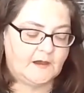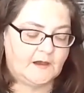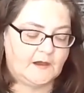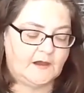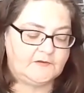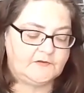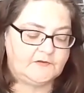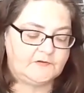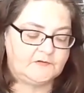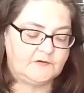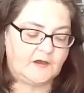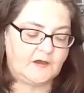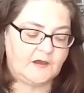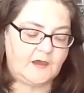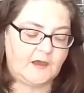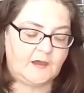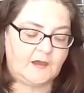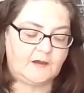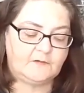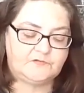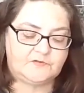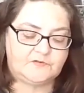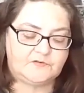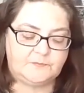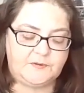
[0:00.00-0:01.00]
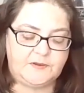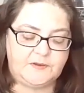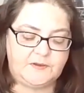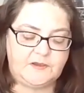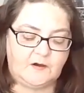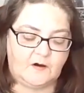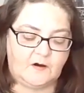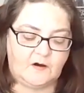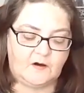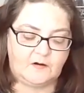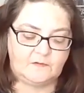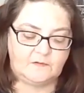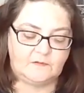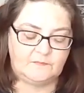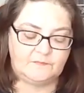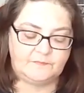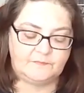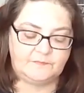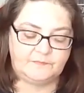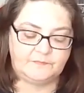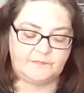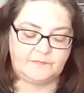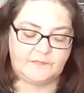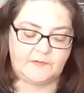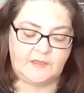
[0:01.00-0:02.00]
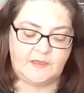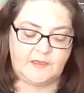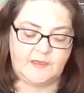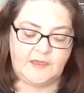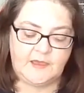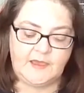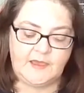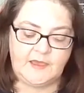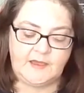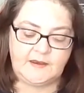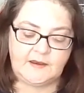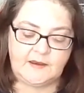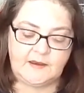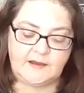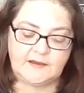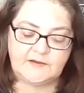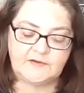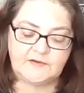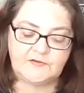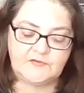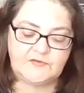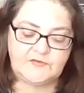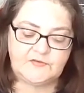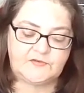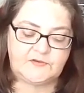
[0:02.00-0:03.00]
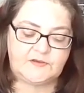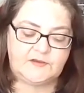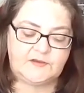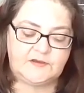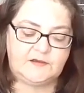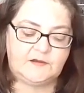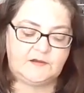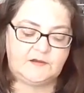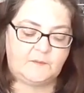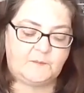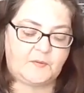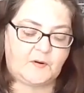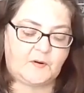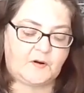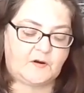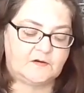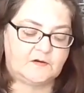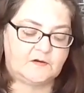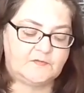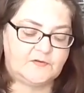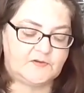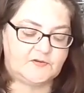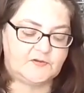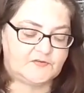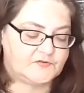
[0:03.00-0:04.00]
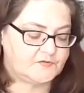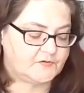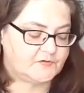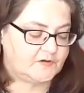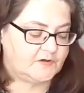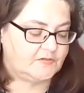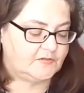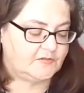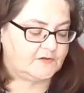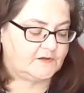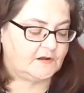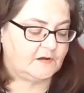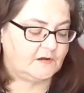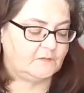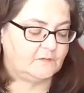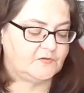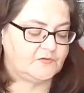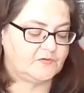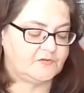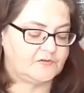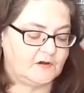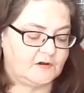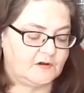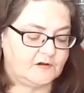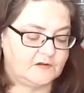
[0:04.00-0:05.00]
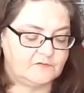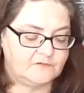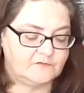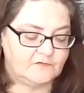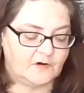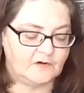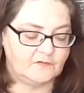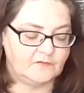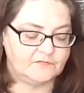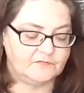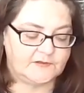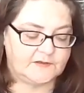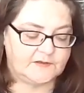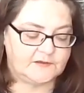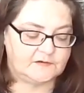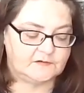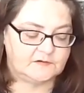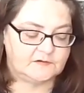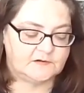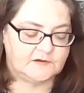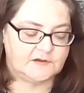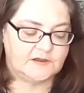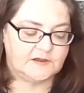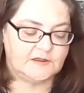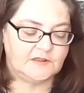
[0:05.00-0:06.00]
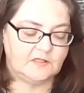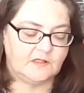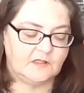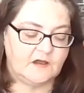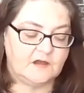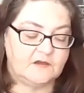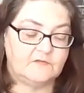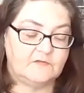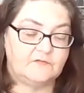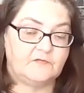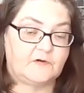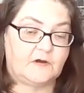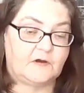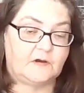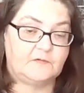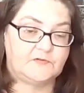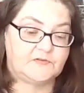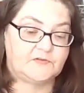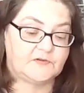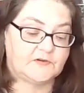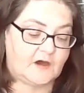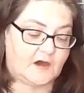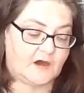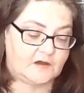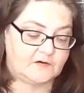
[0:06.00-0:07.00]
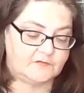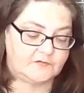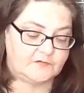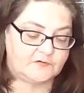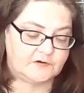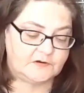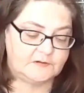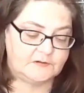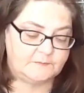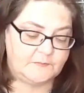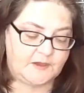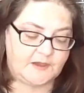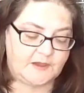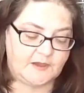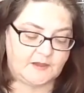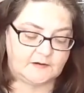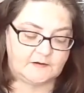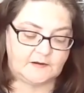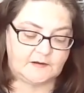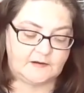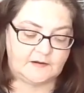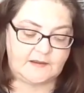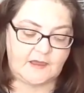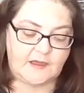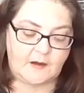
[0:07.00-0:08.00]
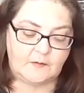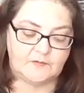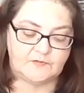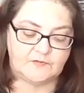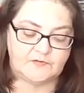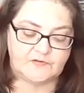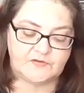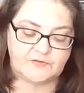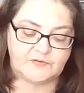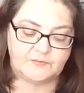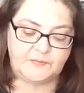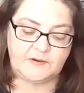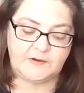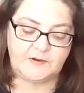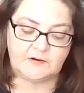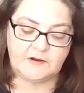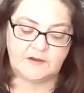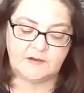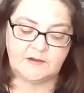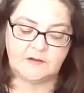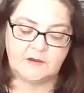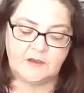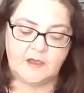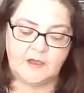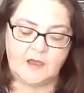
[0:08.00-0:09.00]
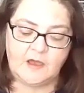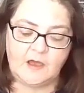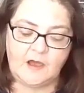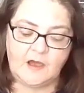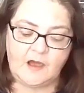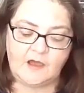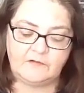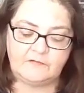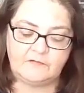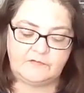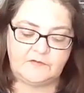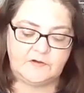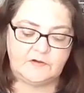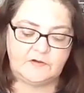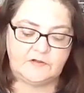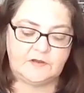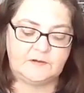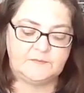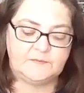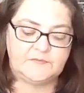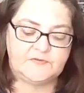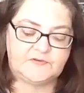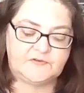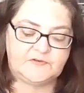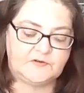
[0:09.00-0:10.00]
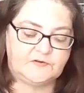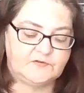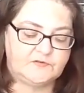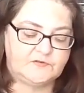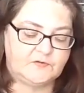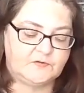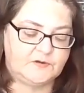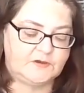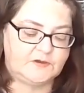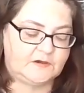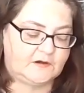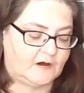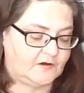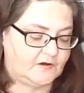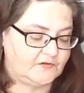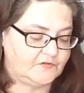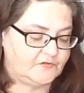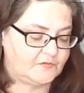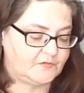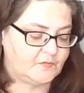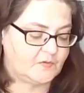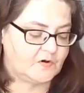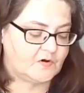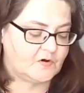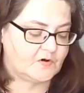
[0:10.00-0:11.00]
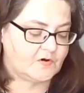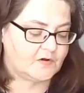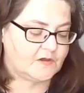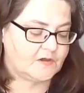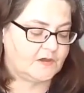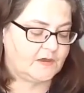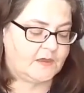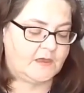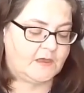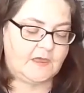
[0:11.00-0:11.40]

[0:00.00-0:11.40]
I do not have to be all. And I can see a part of history that I was not involved in. In life, I was a God-fearing man. Now, as a spirit, I feel I am still doing God's work.